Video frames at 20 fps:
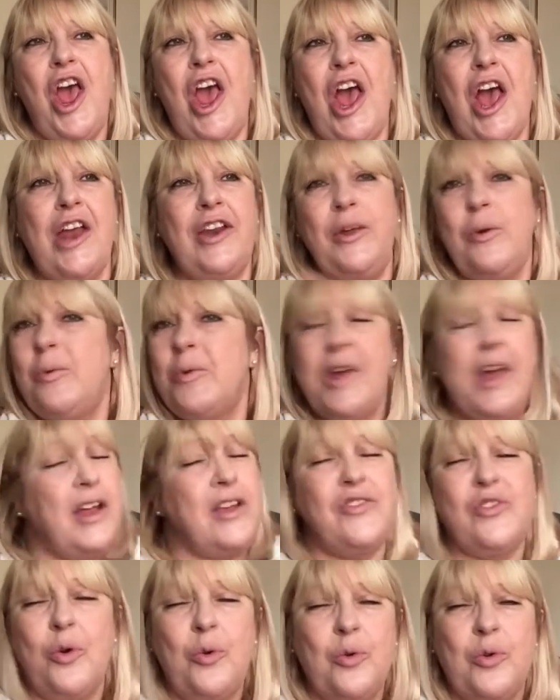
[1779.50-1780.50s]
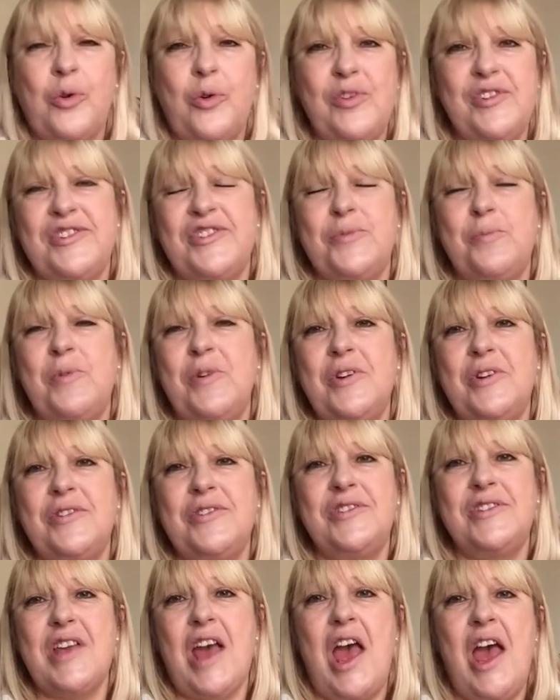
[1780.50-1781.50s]
And it's all
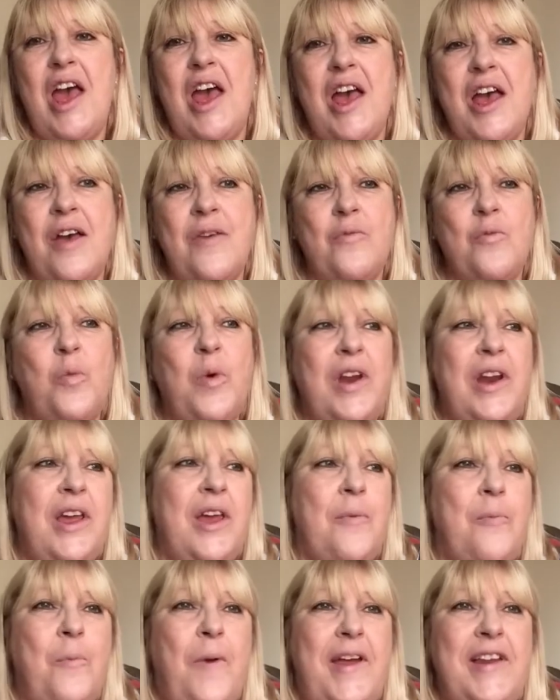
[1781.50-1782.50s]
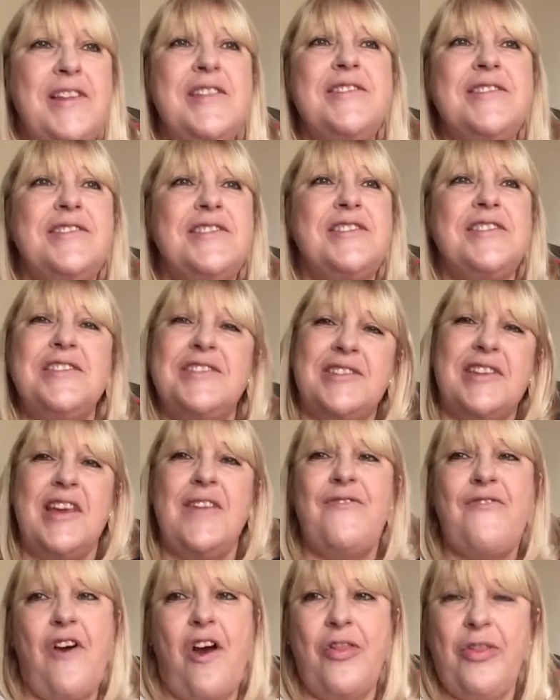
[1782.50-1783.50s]
Christmas. William went to see
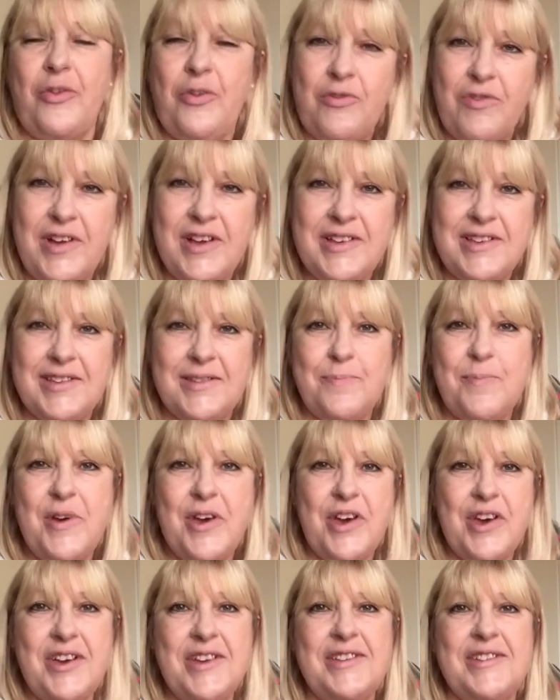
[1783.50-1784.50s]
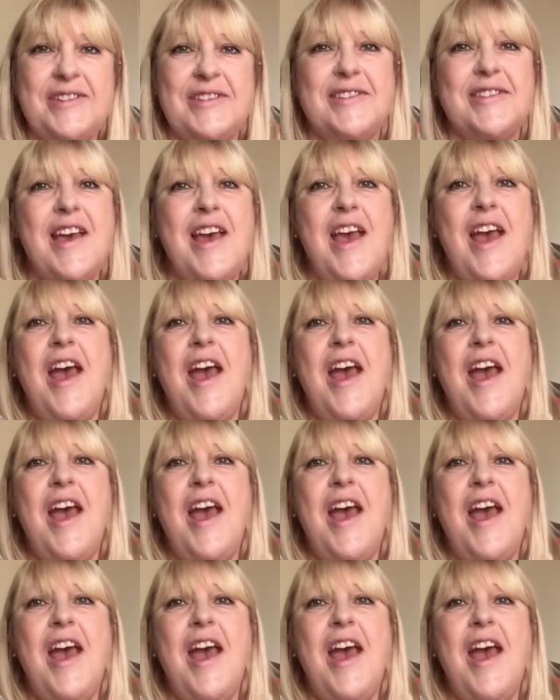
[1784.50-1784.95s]
Father Christmas.